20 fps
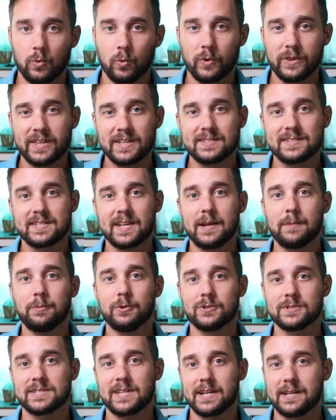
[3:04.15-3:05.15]
With
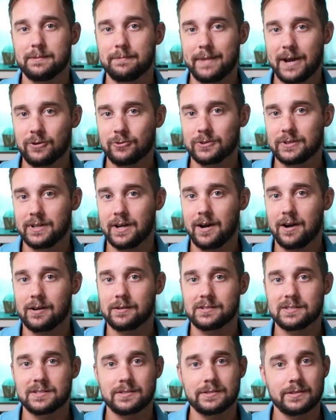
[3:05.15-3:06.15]
examples like Mt.
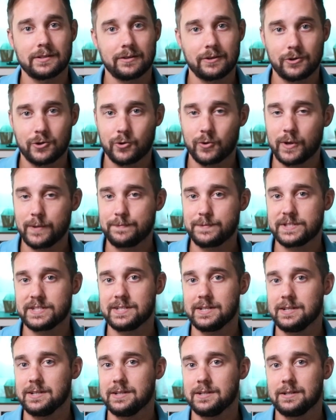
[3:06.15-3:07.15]
Gox,
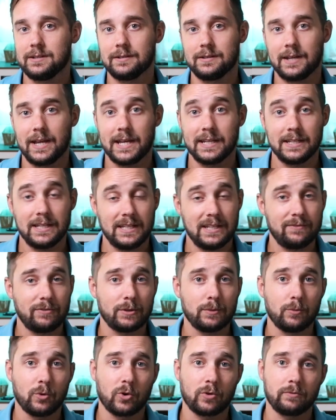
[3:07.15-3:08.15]
Cripsy, and
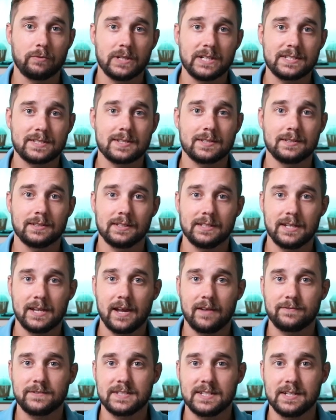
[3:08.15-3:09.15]
even more recently
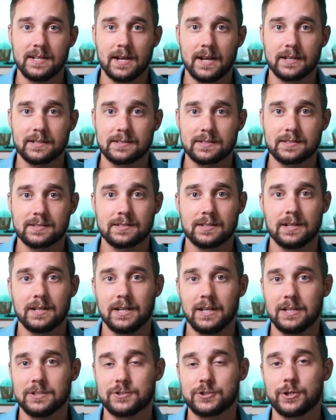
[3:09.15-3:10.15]
FTX,
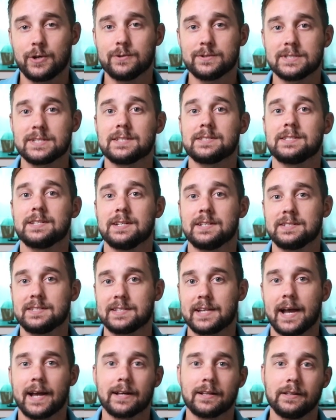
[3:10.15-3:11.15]
it shows us
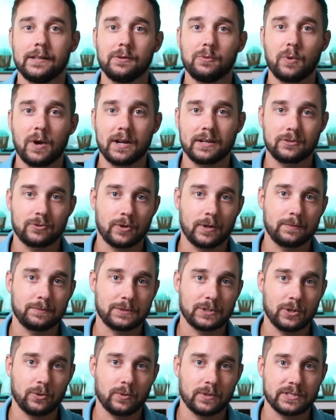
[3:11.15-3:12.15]
exactly why
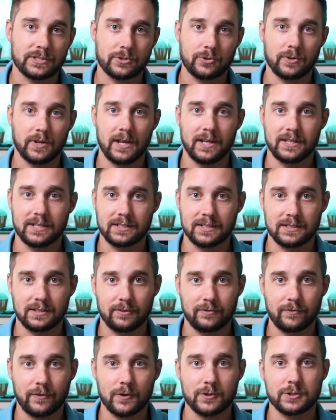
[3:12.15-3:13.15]
crypto was created in
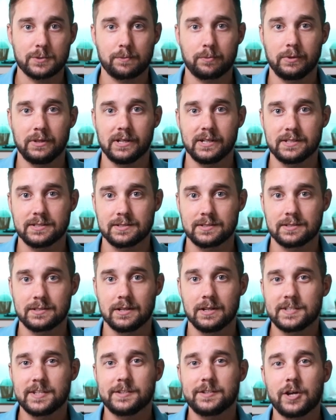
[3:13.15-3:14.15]
the first place.
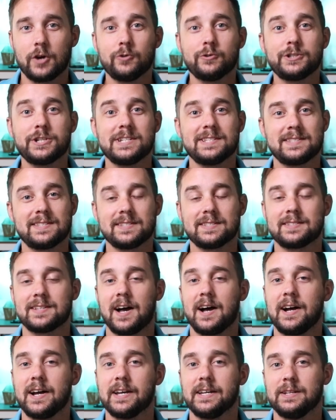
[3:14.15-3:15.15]
Satoshi's
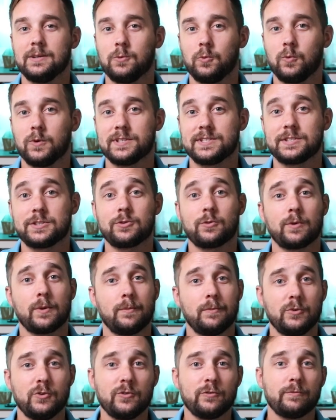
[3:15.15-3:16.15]
design was to
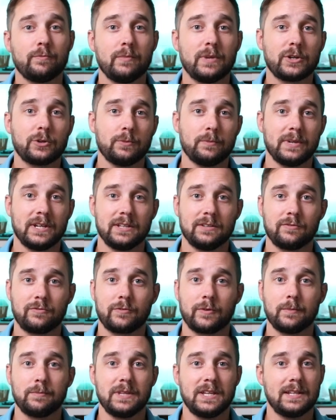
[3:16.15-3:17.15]
remove middlemen
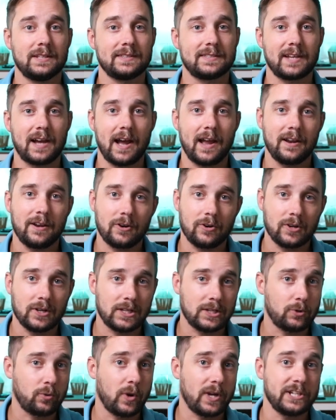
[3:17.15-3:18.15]
from the entire
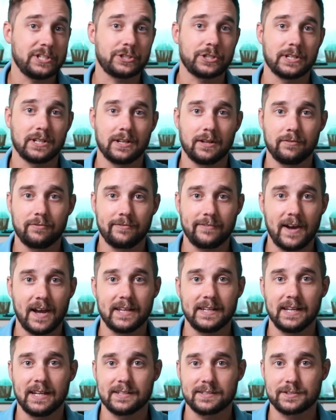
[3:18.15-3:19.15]
equation of
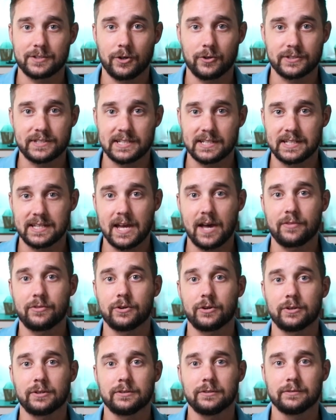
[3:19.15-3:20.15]
finance
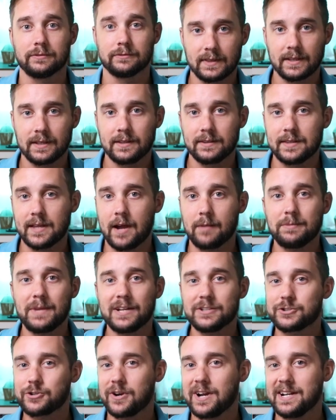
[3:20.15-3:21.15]
altogether. Now, I'm
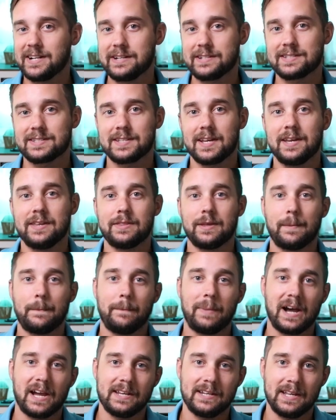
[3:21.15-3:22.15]
not trying to say
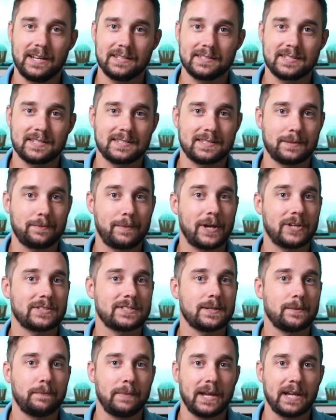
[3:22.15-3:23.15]
that Binance is about
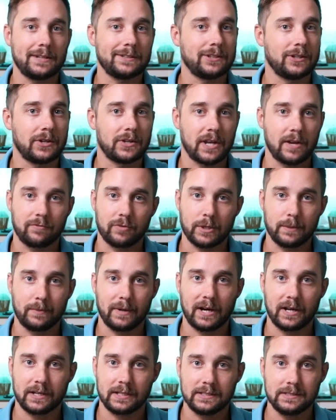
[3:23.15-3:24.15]
to bail on
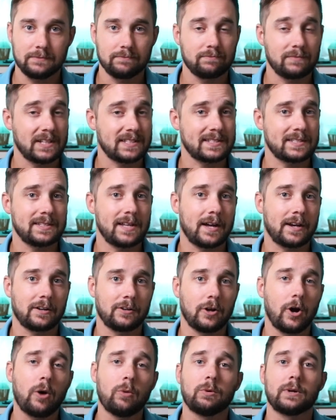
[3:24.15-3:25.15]
everybody. That's not
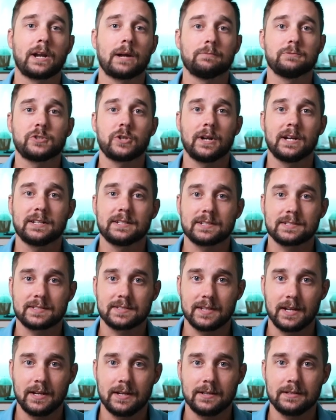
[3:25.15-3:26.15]
at all what I'm trying to
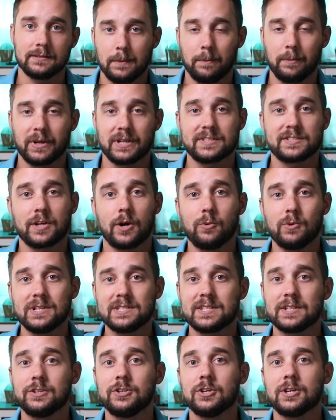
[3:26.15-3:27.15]
say. But it's
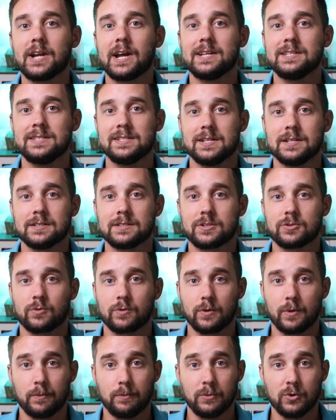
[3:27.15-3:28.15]
always a good idea to
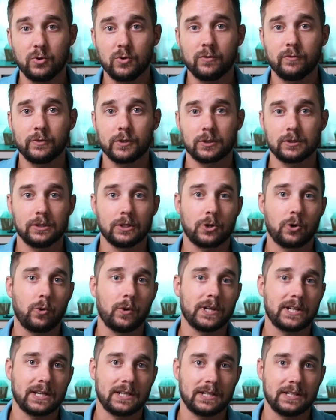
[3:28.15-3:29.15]
remove your
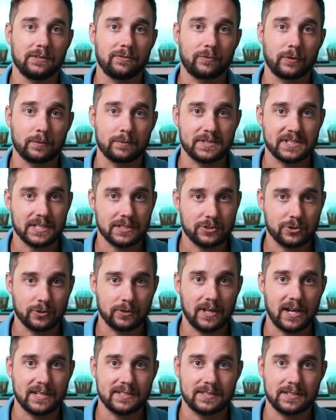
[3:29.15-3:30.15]
liquidity from
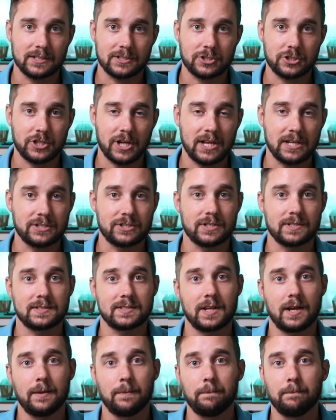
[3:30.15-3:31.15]
centralized
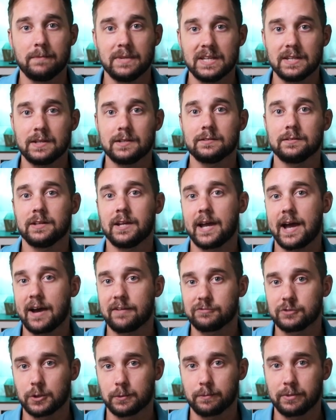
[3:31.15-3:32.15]
exchanges immediately
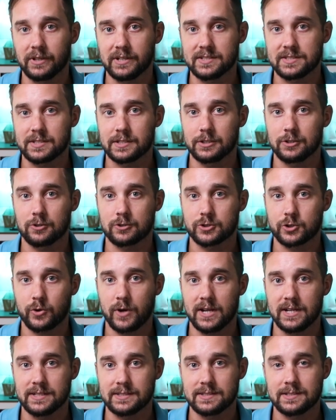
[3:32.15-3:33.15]
after placing your
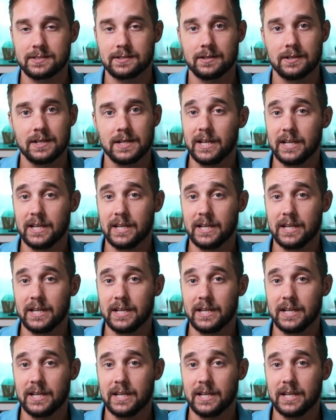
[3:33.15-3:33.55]
trades.